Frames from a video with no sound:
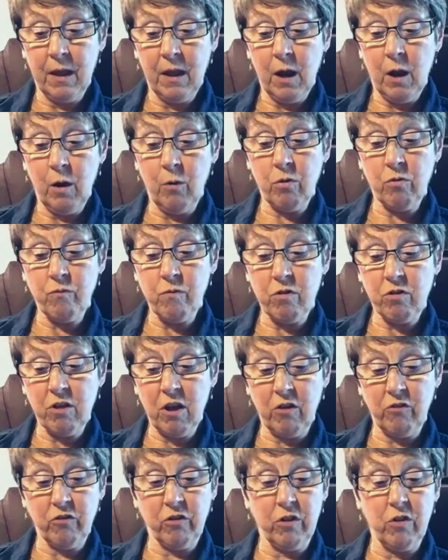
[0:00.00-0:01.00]
who was
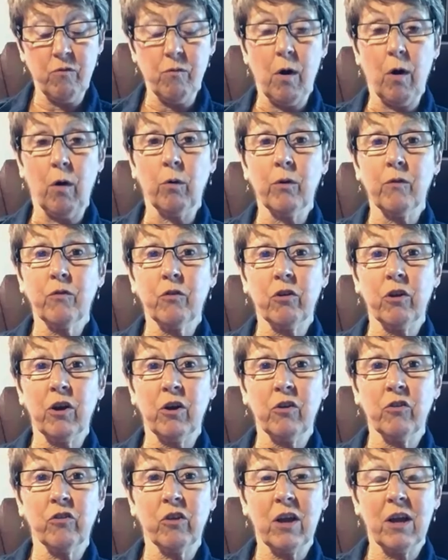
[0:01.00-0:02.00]
researching the role of
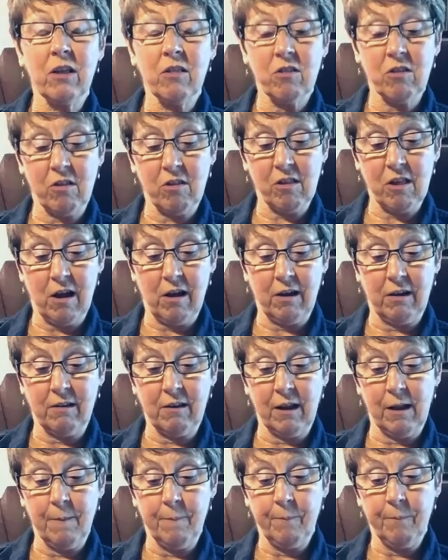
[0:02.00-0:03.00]
church in
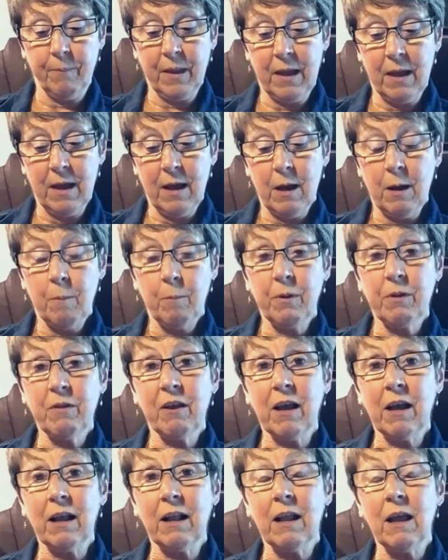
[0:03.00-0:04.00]
society,
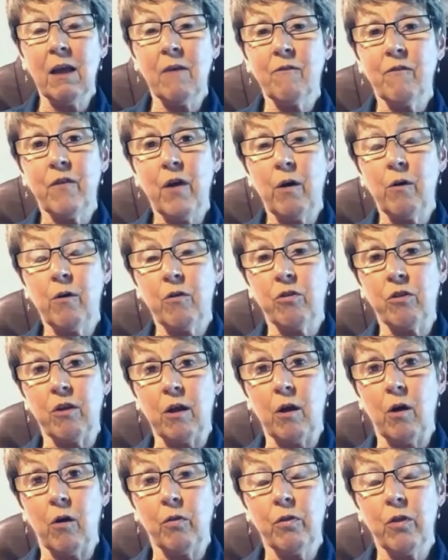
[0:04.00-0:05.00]
particularly
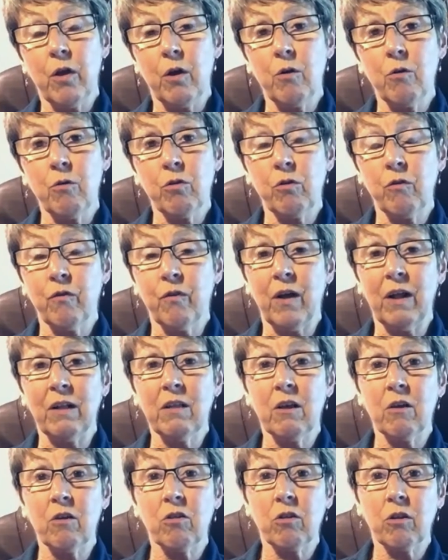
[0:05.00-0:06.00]
focusing on those who felt
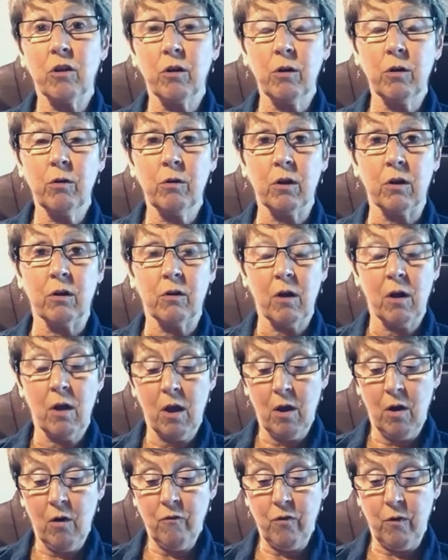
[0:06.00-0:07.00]
excluded
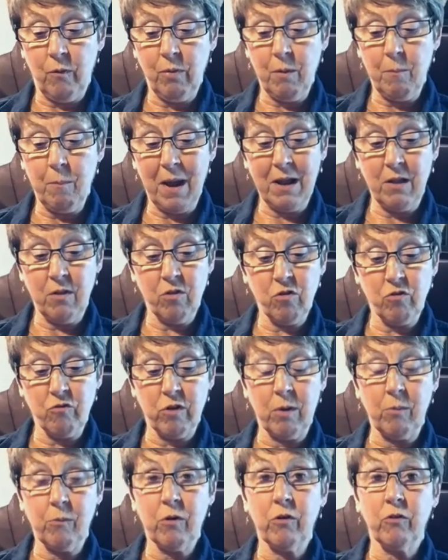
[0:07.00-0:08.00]
from the
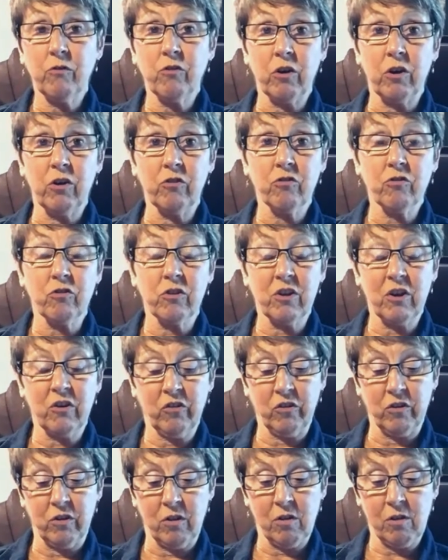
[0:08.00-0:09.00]
mainstream church
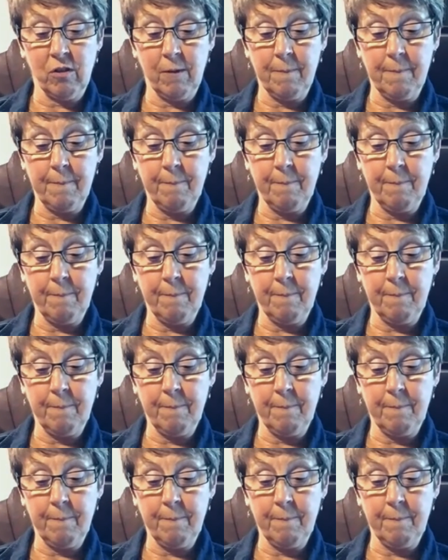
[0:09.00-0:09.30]
traditions.